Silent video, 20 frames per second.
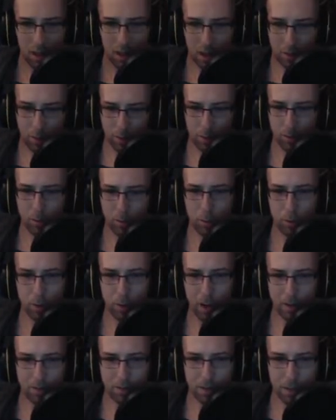I won't
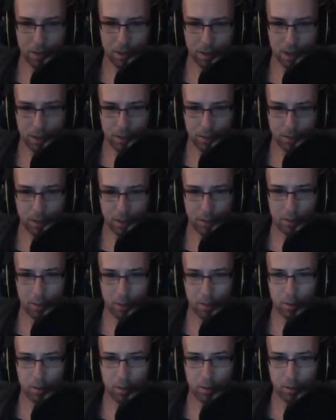craft anything interesting. What
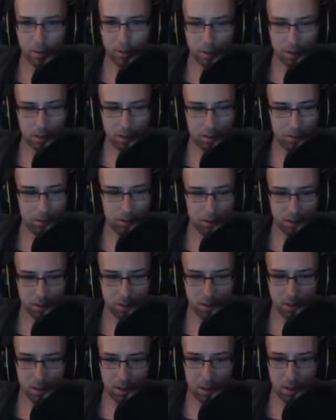I'll do is I'll
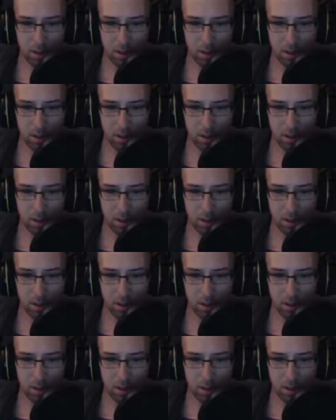just...